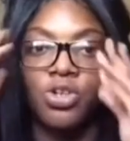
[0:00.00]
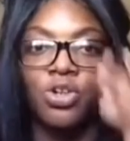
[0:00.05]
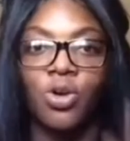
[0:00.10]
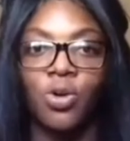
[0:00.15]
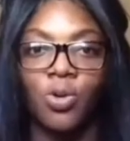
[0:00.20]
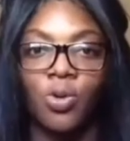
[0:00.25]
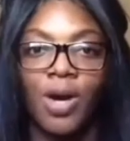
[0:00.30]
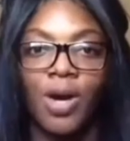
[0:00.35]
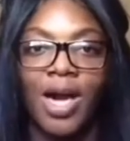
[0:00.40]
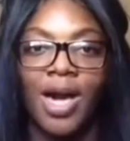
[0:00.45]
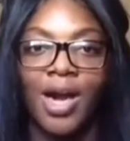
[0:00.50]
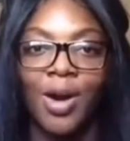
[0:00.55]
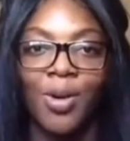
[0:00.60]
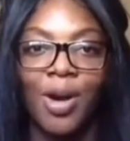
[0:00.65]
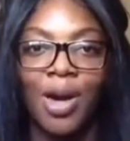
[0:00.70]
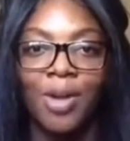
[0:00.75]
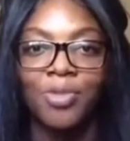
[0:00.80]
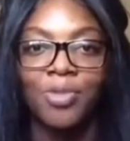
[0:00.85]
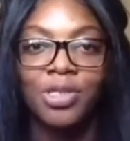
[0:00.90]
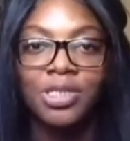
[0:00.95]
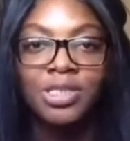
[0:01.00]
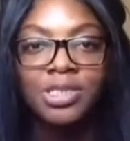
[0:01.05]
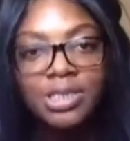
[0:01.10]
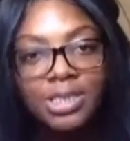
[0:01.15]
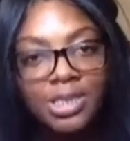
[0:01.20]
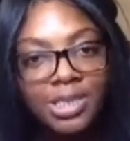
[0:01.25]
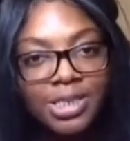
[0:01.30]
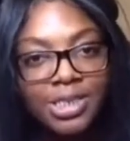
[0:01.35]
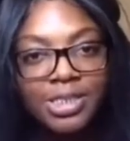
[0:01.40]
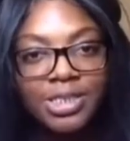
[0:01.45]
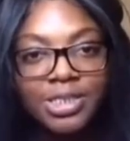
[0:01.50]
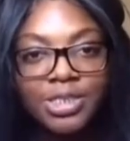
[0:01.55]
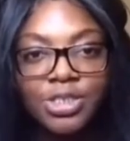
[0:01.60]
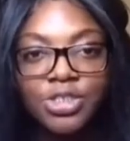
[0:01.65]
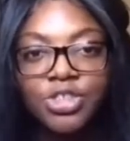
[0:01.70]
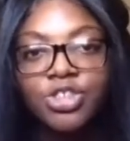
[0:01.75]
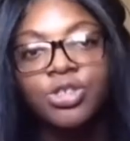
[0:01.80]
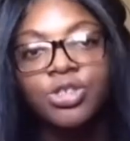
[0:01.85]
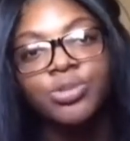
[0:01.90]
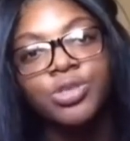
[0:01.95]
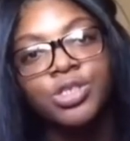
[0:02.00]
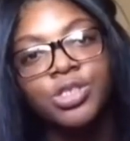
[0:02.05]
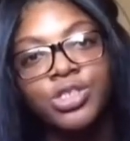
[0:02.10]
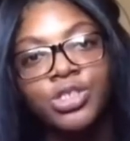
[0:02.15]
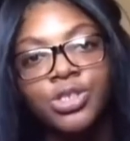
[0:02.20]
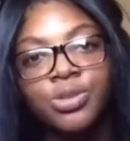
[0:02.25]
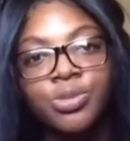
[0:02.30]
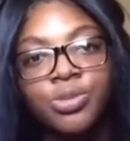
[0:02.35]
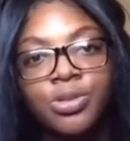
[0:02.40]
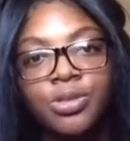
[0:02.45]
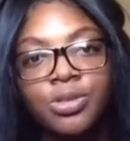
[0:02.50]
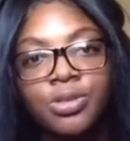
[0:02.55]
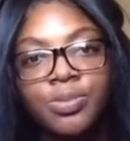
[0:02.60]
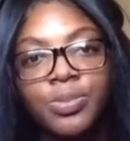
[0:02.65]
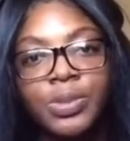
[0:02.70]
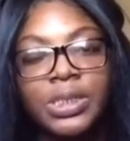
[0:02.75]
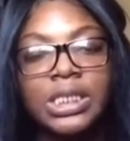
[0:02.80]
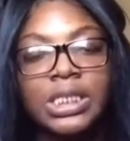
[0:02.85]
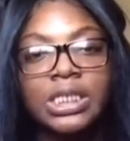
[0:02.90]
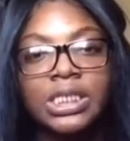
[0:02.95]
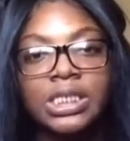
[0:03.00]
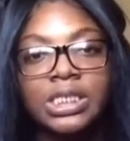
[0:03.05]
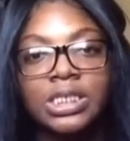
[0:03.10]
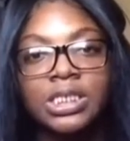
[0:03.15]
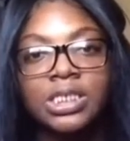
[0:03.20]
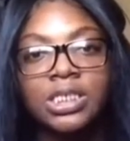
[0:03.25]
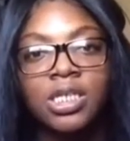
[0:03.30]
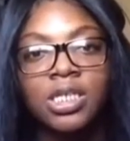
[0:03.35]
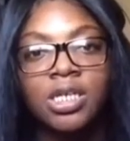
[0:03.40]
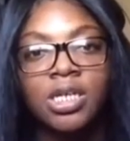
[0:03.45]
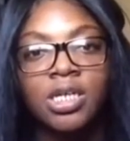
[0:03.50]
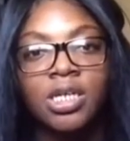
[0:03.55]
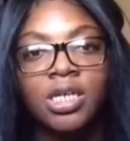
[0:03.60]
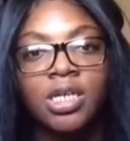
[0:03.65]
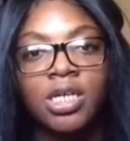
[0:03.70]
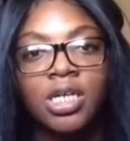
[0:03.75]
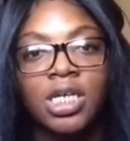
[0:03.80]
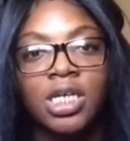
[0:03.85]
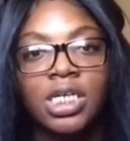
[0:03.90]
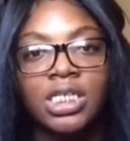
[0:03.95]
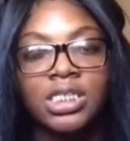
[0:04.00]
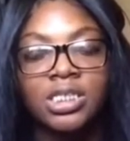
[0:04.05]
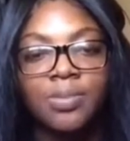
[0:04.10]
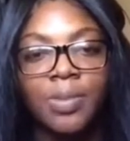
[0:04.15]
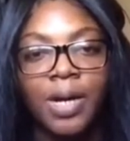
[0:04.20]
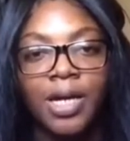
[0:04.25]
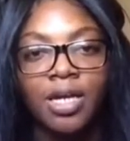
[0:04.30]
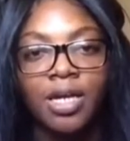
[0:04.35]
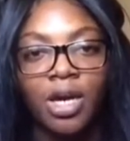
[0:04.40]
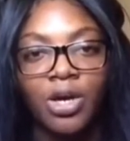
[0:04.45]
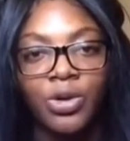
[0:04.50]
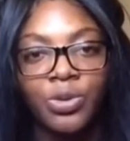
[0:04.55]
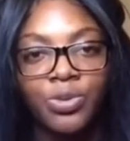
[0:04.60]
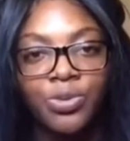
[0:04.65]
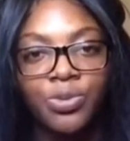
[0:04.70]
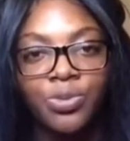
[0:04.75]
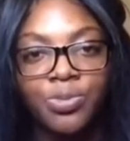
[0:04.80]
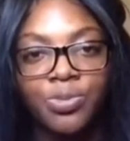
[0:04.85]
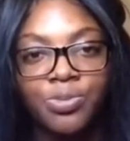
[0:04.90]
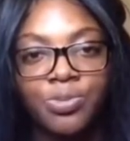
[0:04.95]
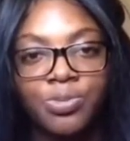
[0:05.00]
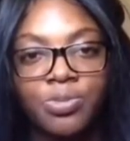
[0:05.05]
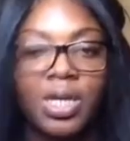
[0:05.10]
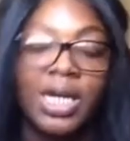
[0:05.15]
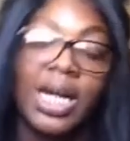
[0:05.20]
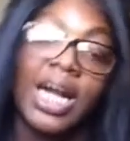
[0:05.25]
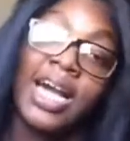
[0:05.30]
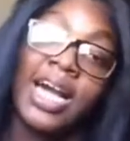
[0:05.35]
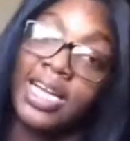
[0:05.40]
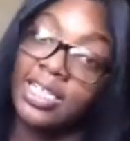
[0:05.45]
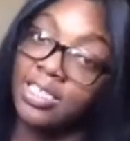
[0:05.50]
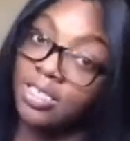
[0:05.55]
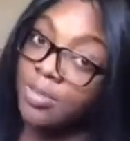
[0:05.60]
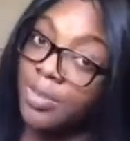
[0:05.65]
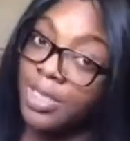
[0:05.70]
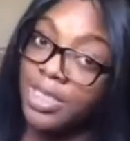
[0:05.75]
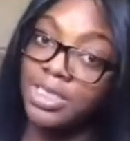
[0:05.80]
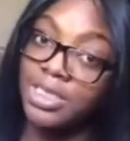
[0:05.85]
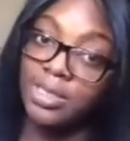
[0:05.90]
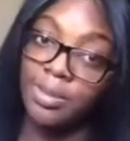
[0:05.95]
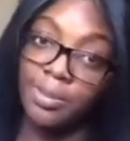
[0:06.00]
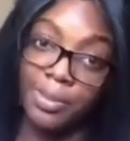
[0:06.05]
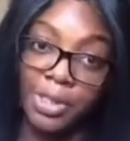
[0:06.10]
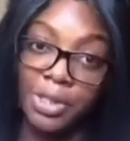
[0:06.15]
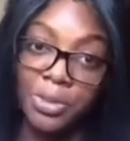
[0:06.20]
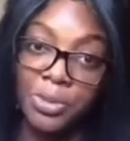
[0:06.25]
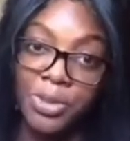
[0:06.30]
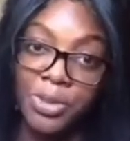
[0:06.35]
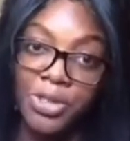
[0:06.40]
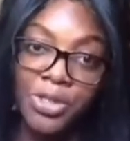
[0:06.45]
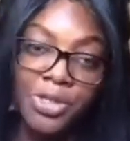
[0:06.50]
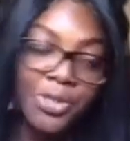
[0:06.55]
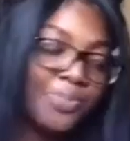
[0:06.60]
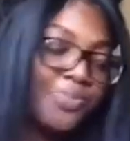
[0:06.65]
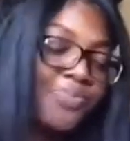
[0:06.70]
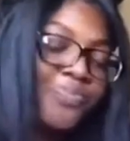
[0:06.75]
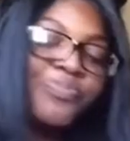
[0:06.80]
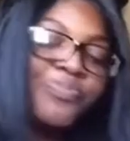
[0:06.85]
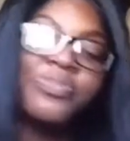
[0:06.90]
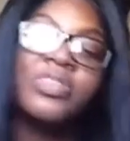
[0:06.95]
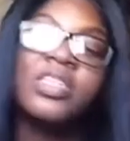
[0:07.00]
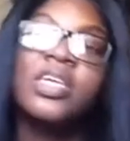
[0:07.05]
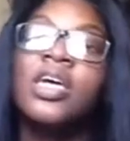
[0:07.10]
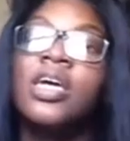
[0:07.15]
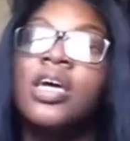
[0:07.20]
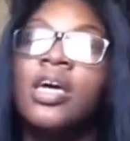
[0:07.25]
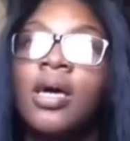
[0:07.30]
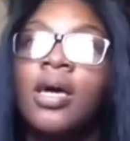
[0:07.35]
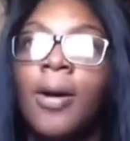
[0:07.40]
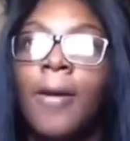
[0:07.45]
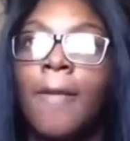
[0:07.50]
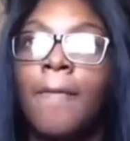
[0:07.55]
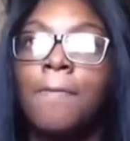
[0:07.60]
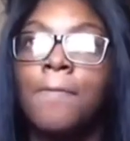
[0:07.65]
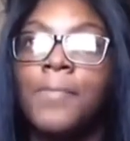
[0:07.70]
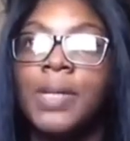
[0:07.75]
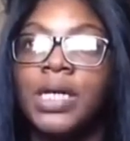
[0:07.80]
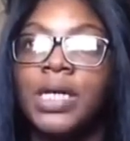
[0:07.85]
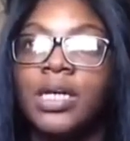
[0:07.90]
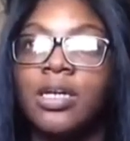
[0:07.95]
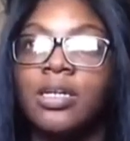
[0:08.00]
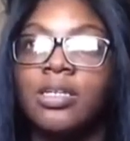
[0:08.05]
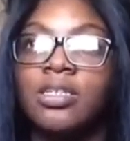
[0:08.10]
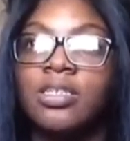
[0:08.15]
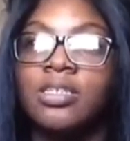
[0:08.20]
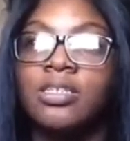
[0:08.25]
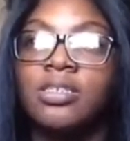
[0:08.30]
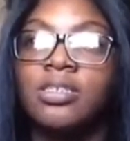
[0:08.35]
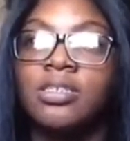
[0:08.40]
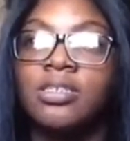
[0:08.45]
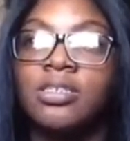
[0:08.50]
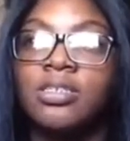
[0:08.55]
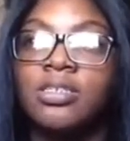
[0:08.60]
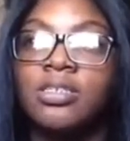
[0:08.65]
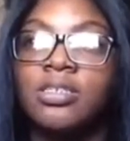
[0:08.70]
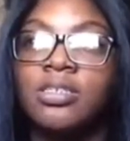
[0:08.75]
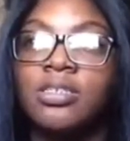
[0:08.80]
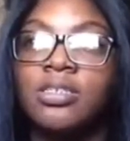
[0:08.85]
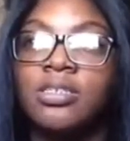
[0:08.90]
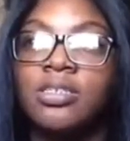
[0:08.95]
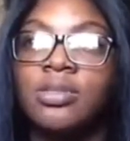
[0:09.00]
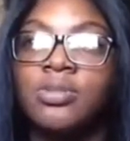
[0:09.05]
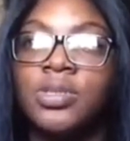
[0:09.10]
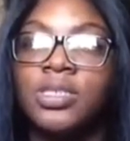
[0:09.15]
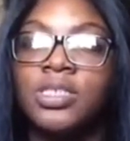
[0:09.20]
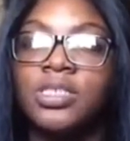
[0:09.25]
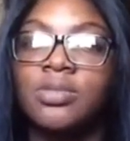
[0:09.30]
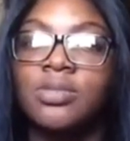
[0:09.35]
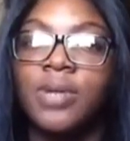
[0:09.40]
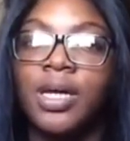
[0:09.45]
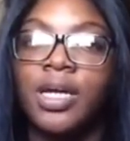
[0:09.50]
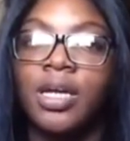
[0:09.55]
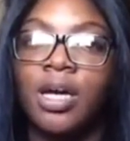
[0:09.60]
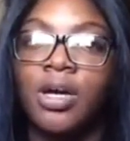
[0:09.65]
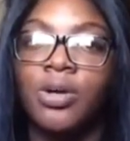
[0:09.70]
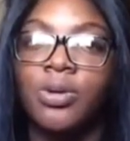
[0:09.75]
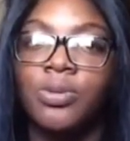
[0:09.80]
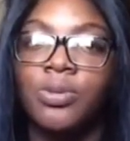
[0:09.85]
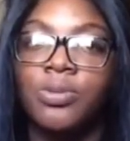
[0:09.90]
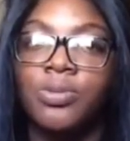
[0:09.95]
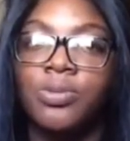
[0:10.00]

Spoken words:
know how I put the link in the description to the book because it's in my Yahoo. Like, I had somebody send me the book, but the book is in my Yahoo.